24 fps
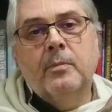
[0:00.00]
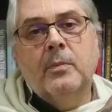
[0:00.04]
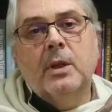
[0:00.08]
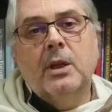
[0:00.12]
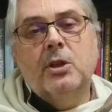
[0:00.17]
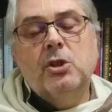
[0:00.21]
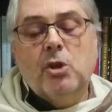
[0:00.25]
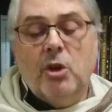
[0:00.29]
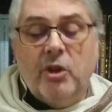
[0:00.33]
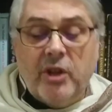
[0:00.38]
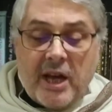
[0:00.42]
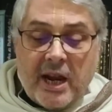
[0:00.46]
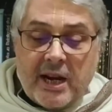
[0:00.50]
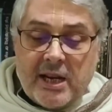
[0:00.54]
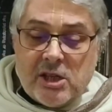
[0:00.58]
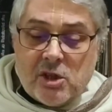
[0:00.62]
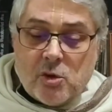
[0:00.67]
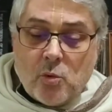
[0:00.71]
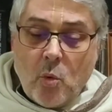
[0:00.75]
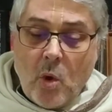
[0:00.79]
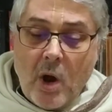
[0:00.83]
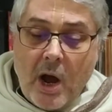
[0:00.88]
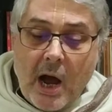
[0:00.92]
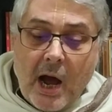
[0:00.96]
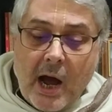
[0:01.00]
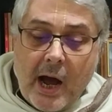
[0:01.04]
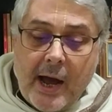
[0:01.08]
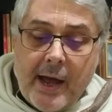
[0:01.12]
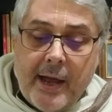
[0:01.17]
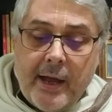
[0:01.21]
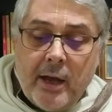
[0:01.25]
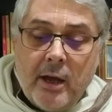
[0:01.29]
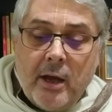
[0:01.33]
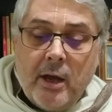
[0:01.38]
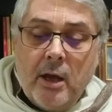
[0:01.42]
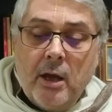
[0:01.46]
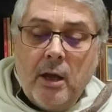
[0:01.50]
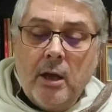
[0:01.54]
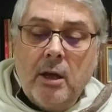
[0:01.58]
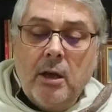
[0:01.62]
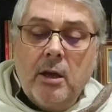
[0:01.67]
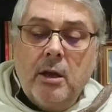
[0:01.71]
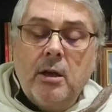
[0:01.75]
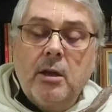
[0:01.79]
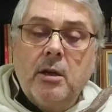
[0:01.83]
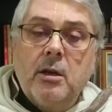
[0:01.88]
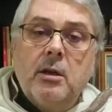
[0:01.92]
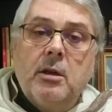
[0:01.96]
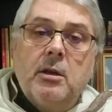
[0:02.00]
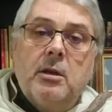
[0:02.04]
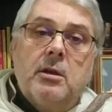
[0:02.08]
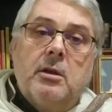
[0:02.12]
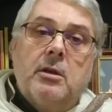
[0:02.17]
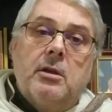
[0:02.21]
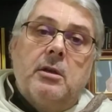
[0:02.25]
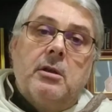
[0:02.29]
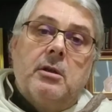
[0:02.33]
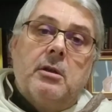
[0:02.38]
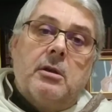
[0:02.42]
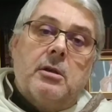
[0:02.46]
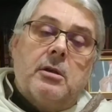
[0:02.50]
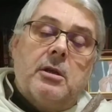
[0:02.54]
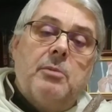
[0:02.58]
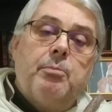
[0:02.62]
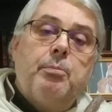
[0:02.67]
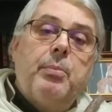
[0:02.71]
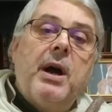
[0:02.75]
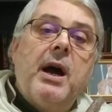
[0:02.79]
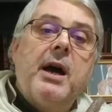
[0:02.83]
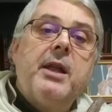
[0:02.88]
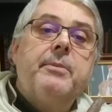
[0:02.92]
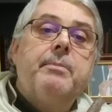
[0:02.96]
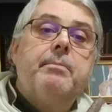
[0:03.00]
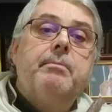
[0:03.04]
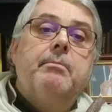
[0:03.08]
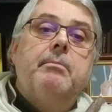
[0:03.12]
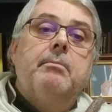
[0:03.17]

So that is why Sripad